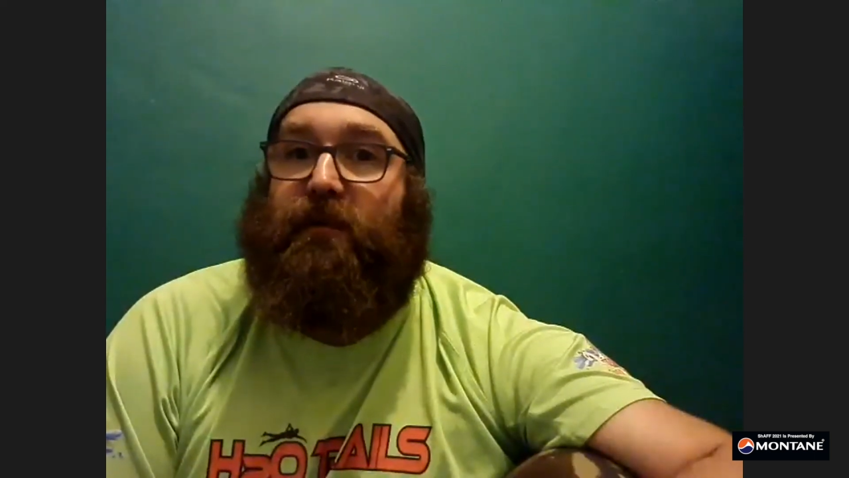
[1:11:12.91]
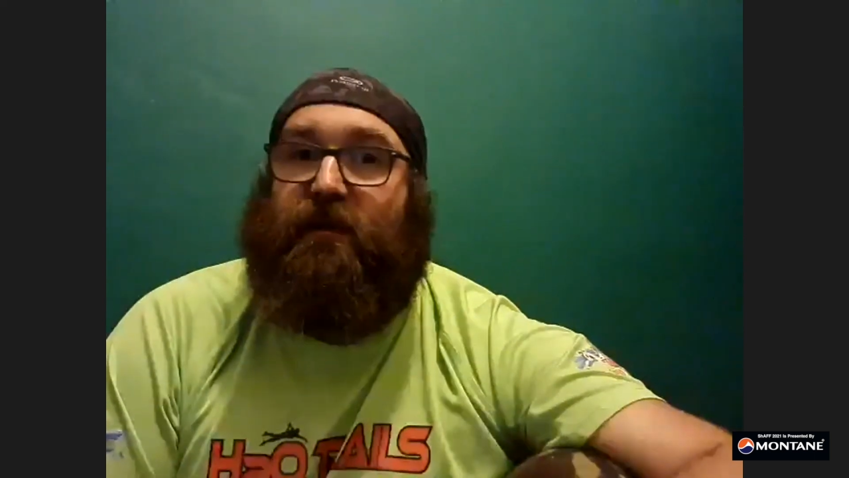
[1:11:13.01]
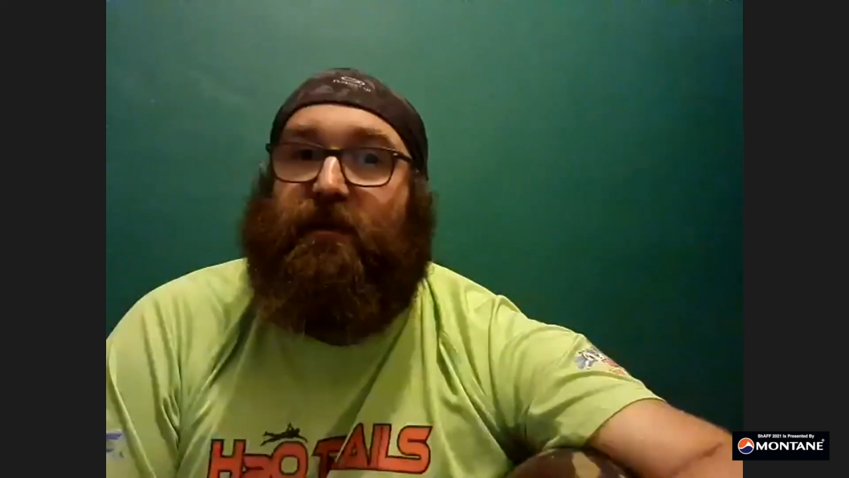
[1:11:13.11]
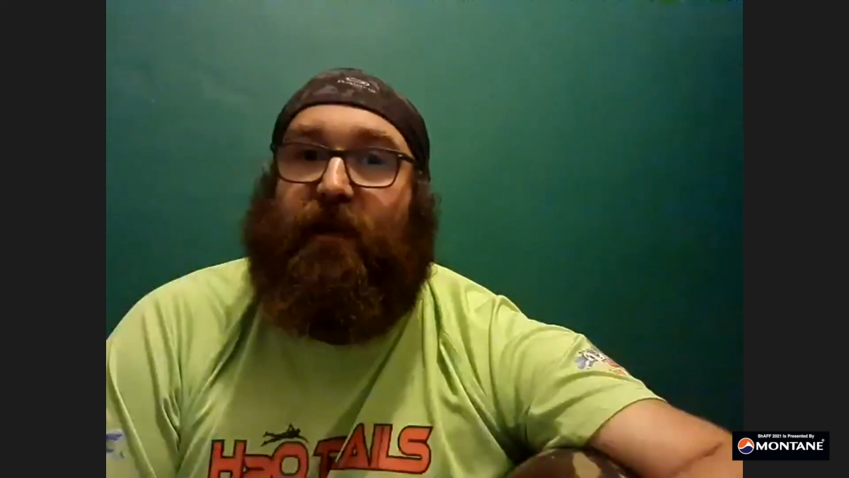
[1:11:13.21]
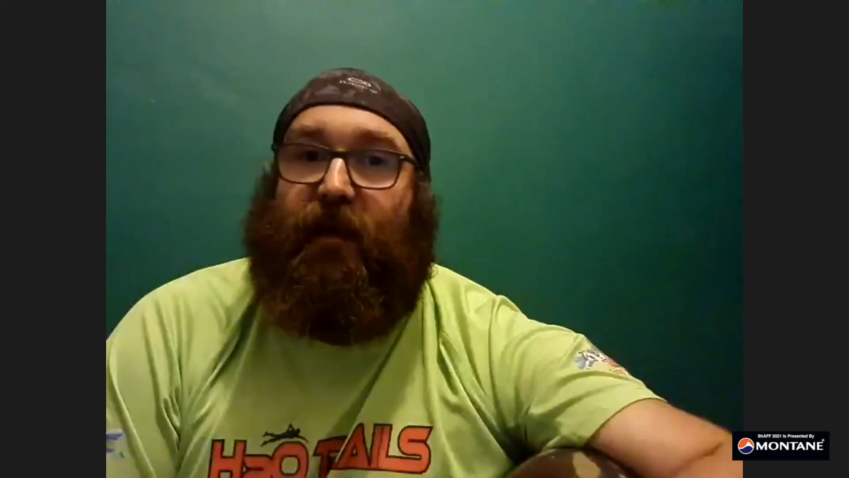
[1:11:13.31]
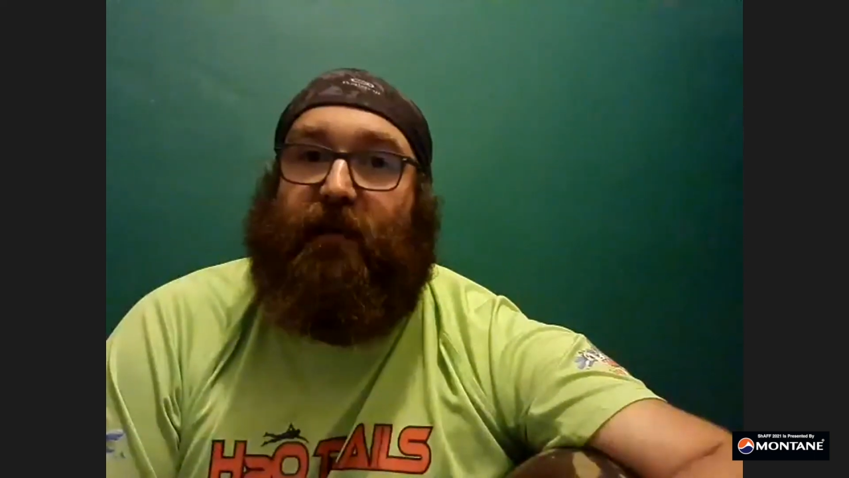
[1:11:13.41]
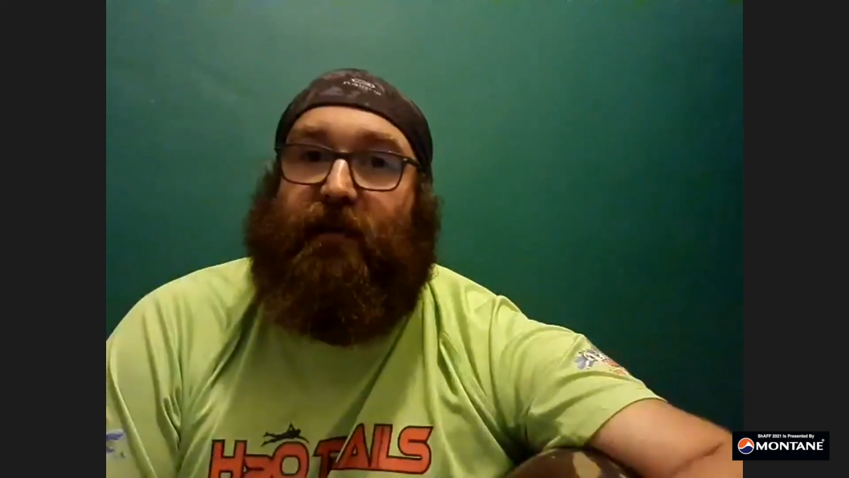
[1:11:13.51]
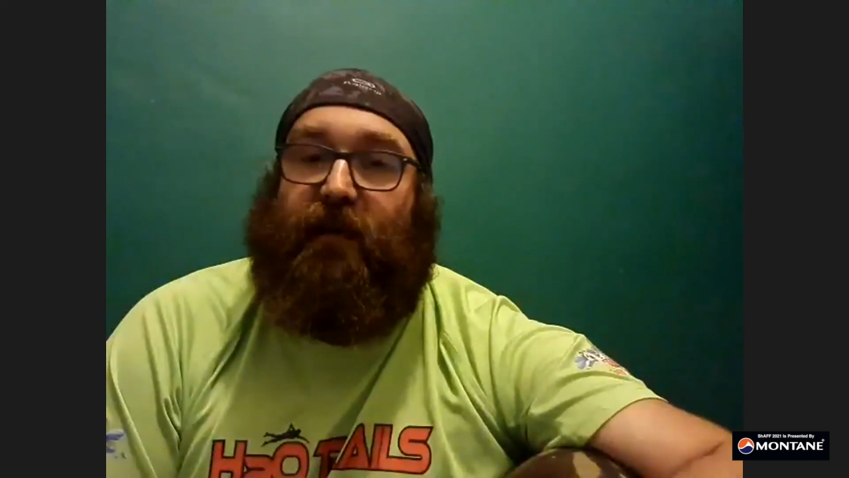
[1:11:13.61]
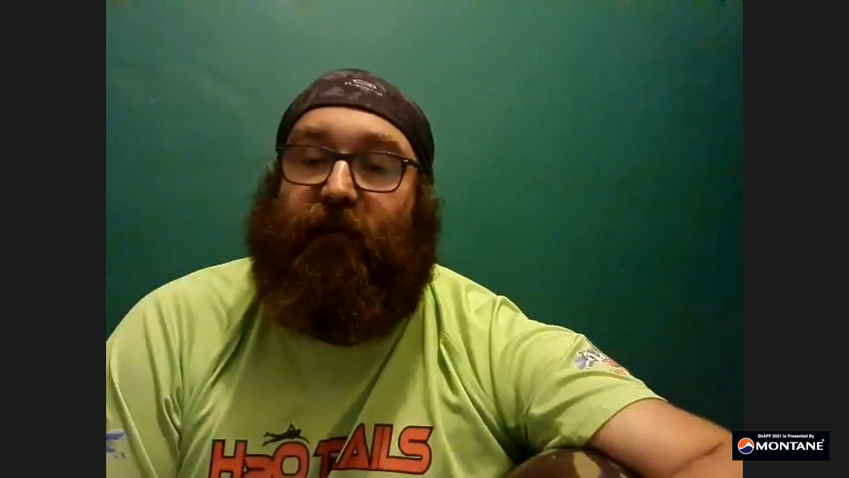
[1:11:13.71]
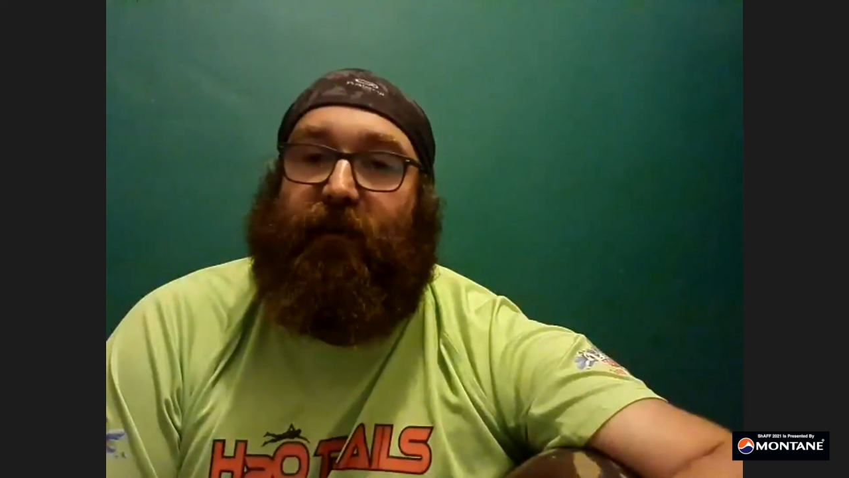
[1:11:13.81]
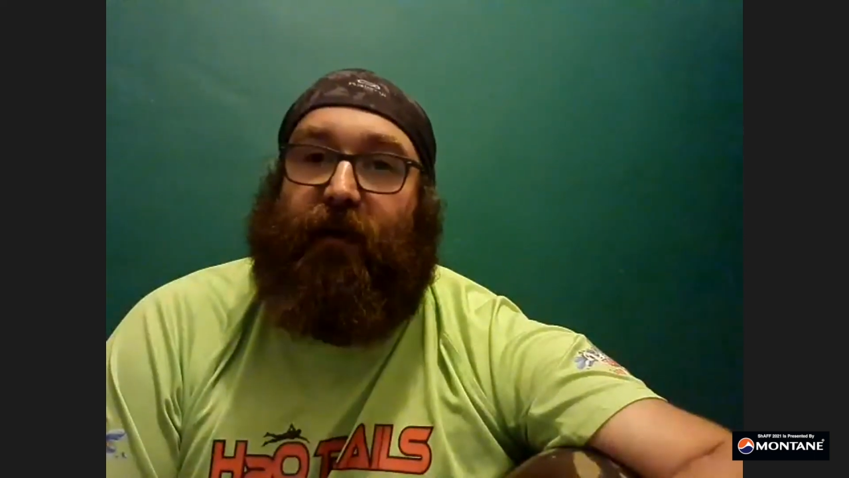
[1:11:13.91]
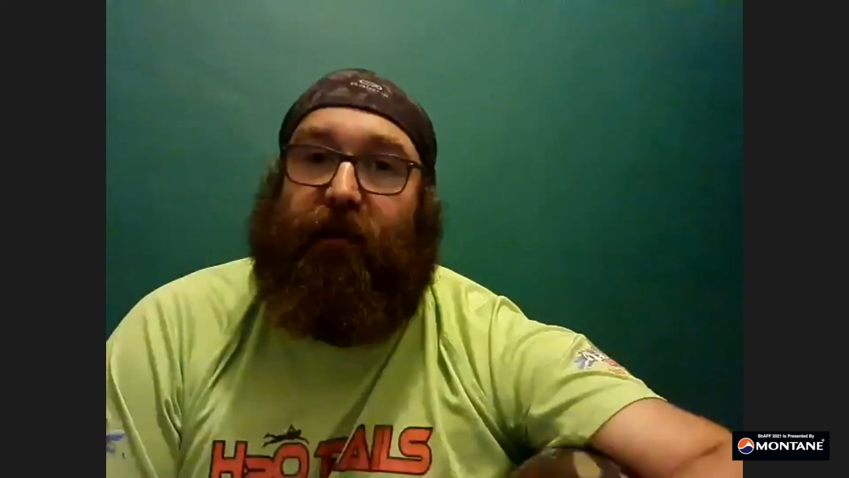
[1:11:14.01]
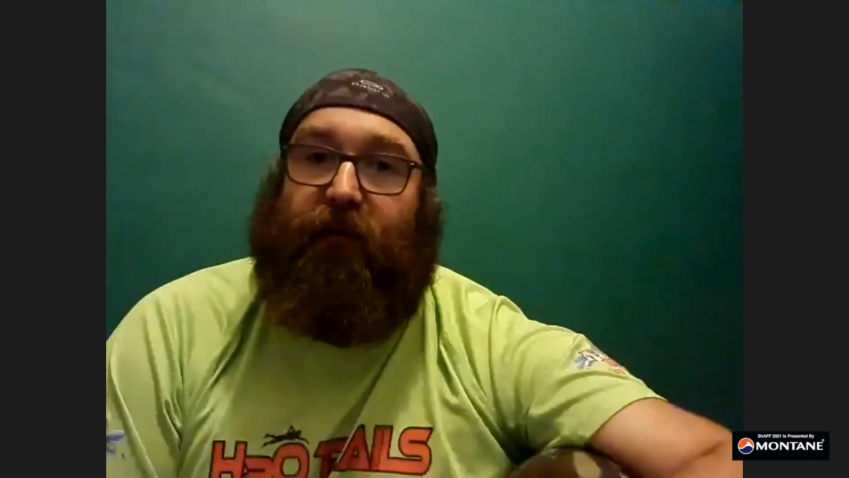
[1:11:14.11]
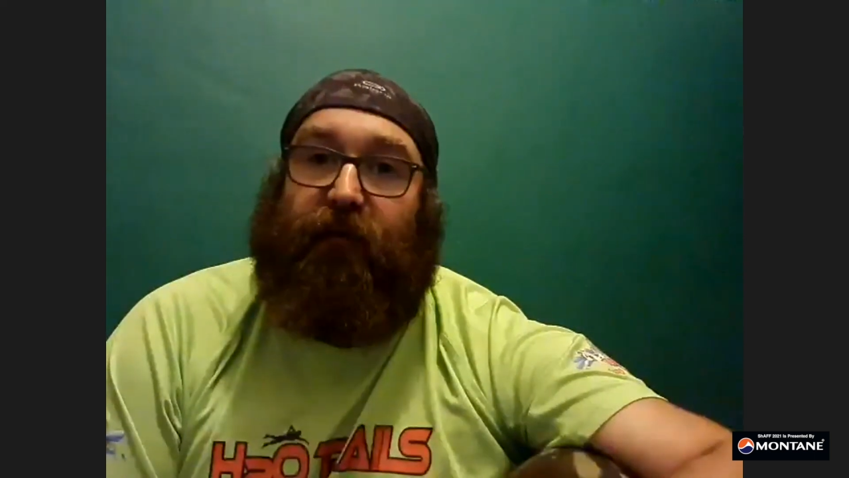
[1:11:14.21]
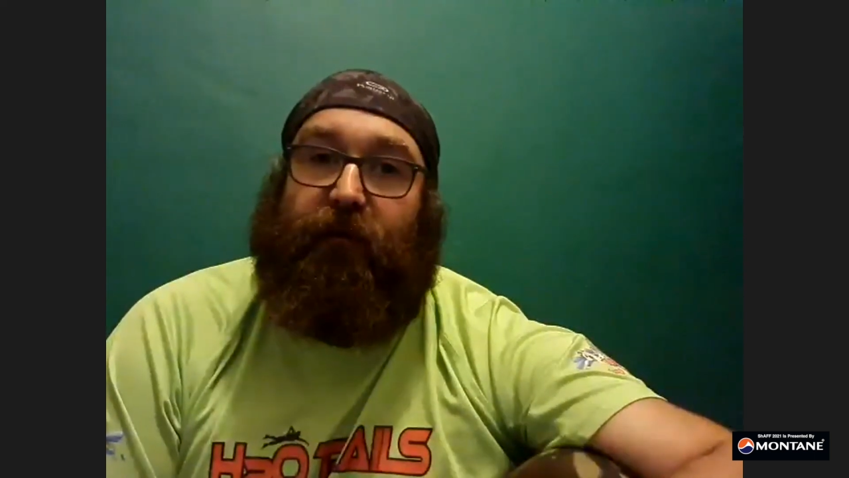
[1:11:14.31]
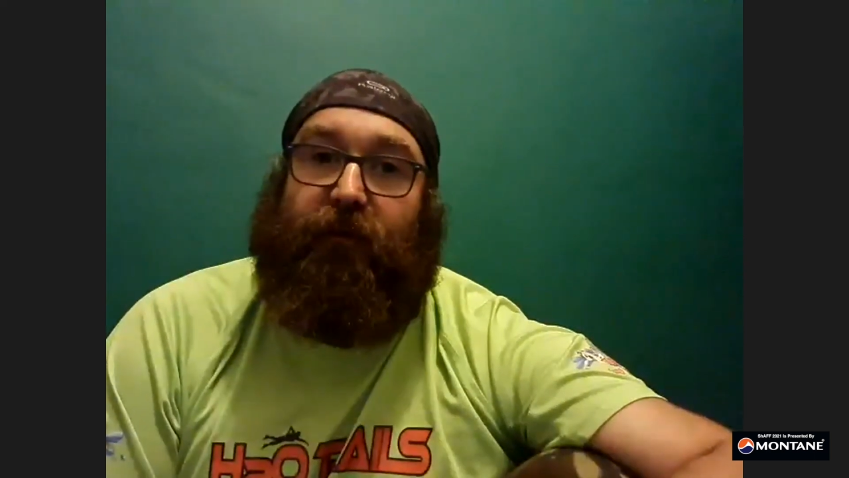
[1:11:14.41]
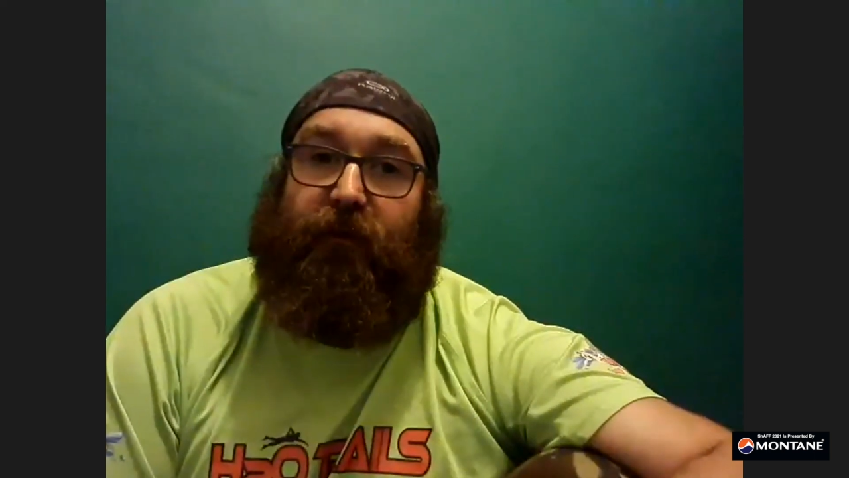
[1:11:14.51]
state and everything and the